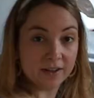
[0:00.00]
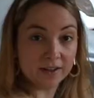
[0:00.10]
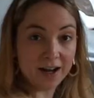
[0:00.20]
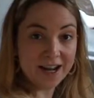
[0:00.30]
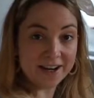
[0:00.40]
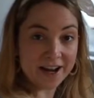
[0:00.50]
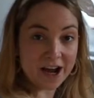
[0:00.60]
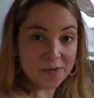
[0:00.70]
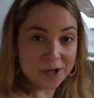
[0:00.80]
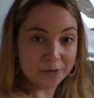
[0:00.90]
All right,
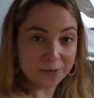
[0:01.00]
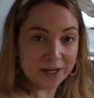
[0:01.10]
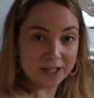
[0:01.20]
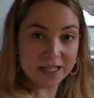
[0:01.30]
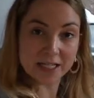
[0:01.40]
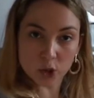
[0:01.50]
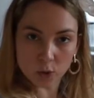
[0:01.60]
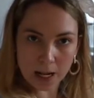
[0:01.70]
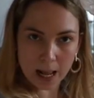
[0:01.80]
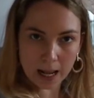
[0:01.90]
now we are ready to
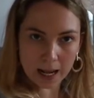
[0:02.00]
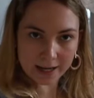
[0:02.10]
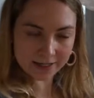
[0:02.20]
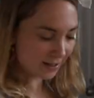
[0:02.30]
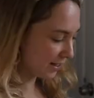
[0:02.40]
ladle